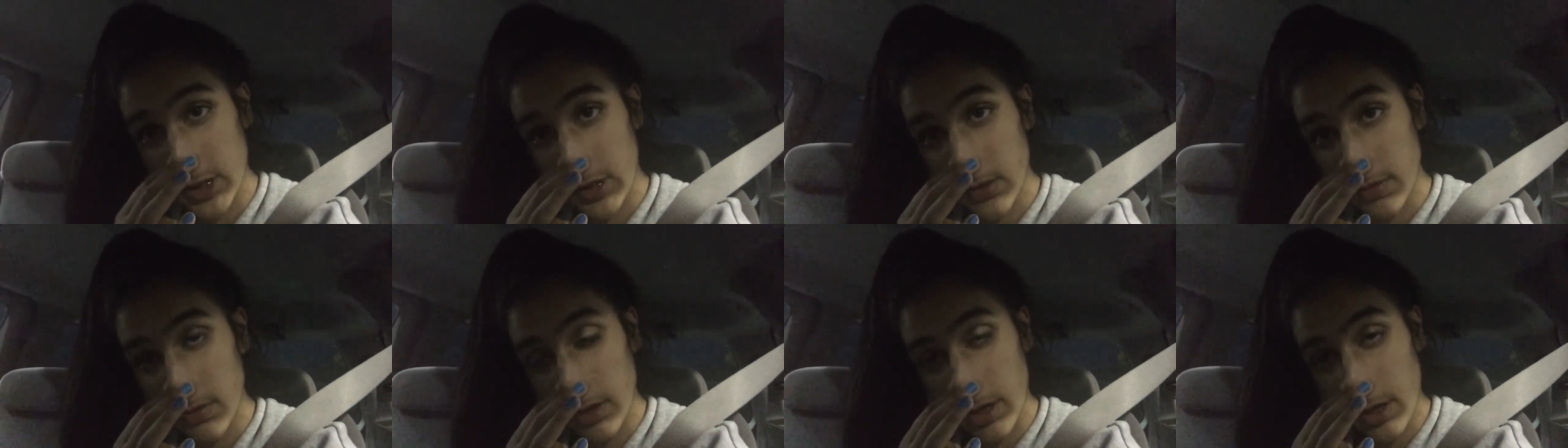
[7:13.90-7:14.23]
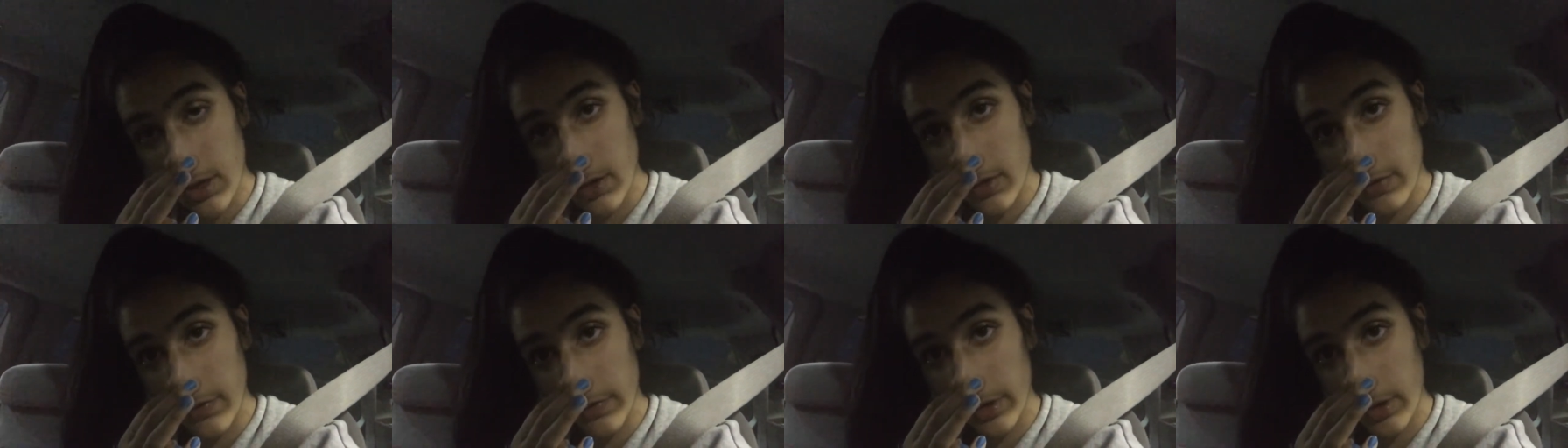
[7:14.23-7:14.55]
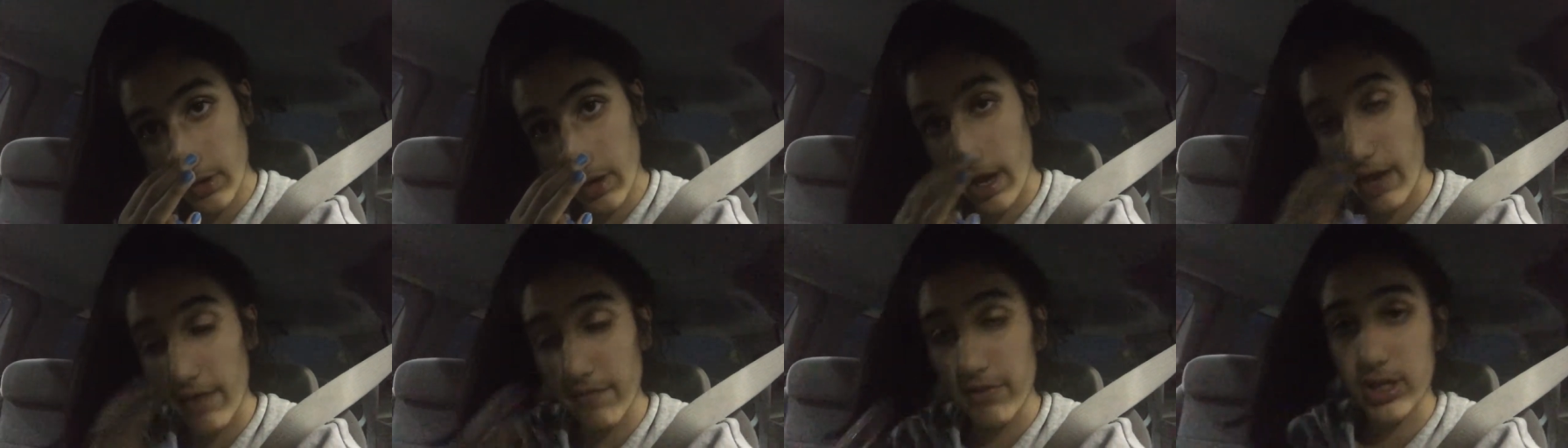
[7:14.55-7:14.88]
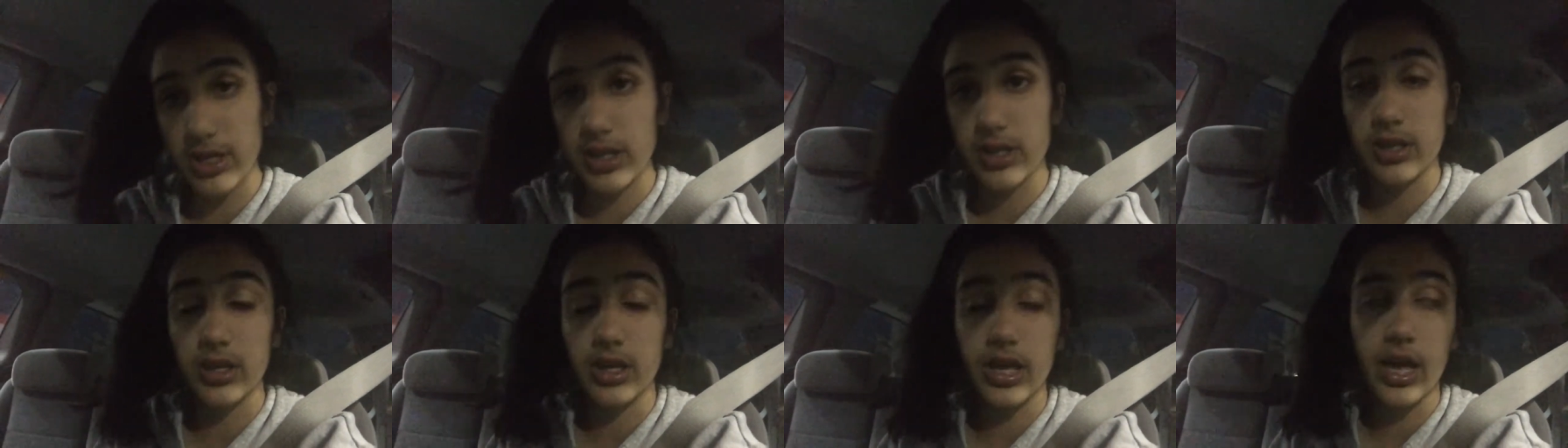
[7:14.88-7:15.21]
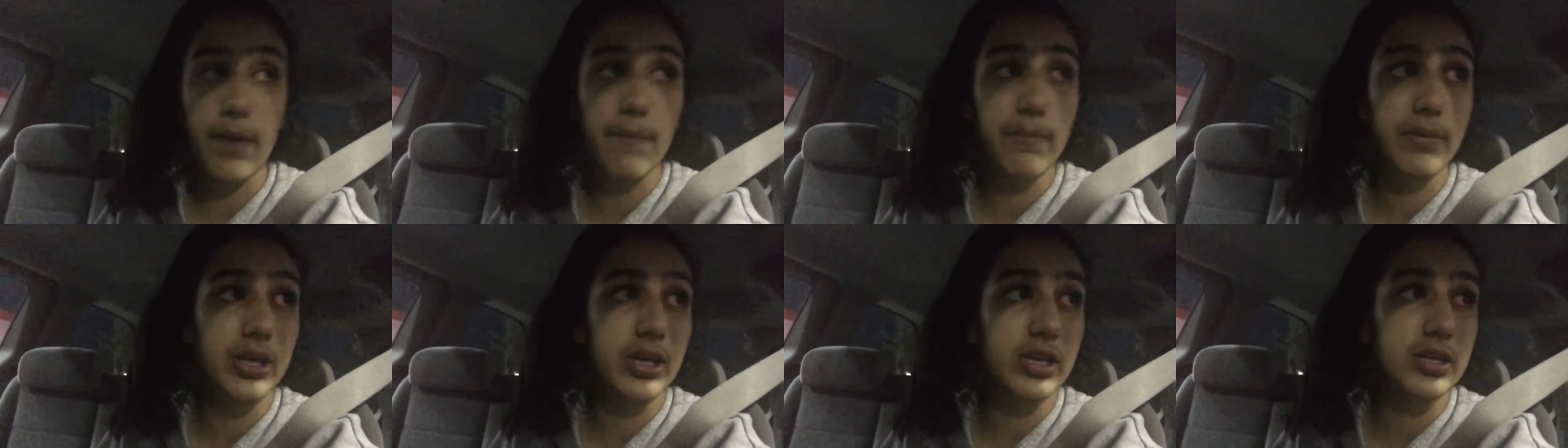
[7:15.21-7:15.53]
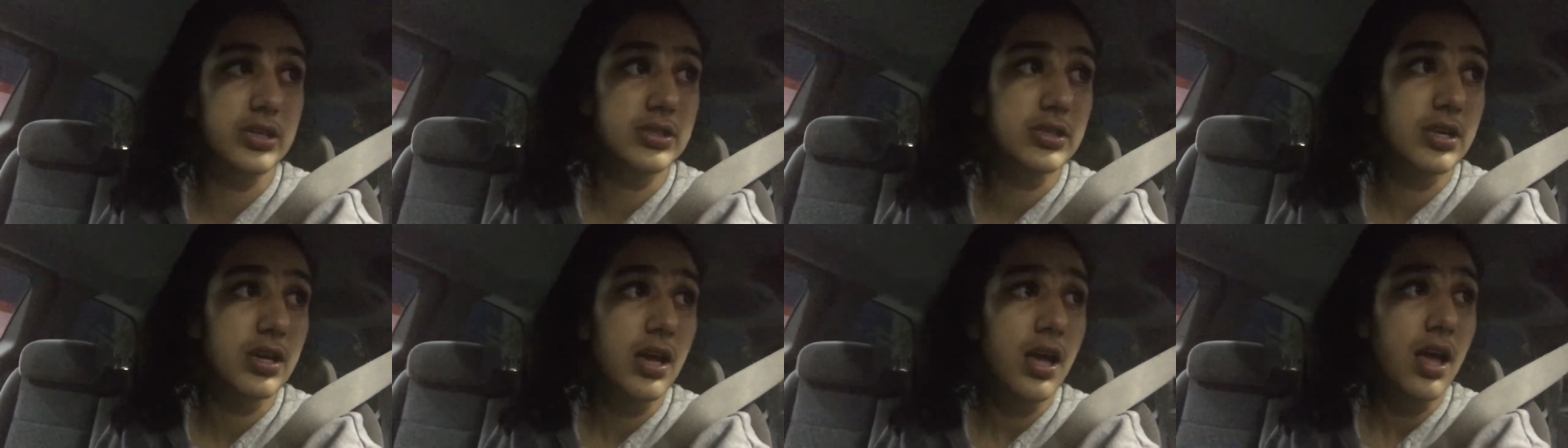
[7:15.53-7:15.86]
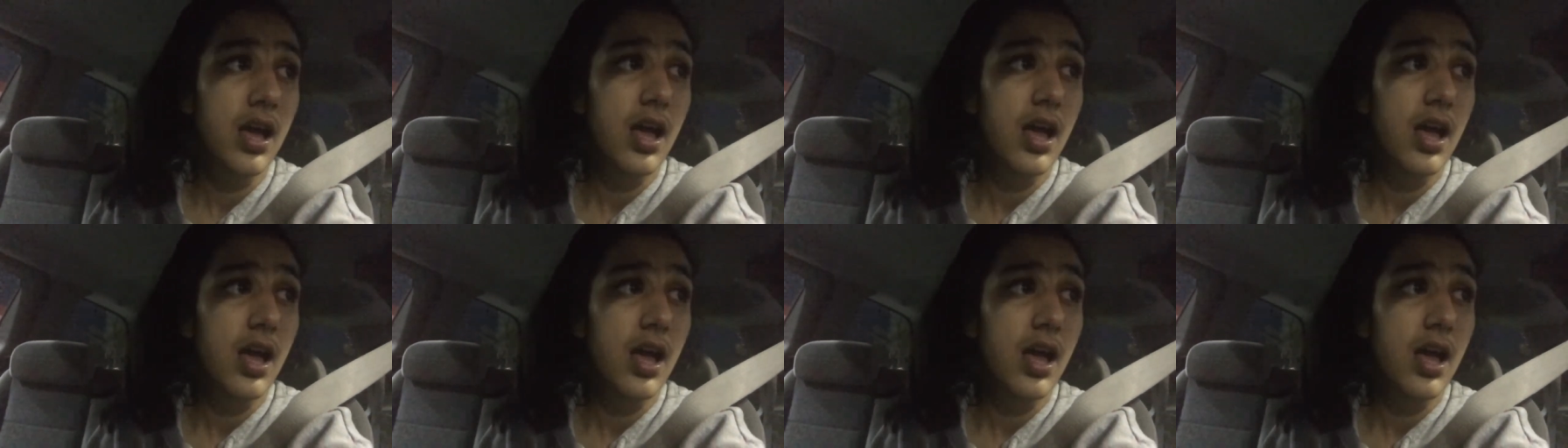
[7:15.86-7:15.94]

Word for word: 2 though if you haven't yet because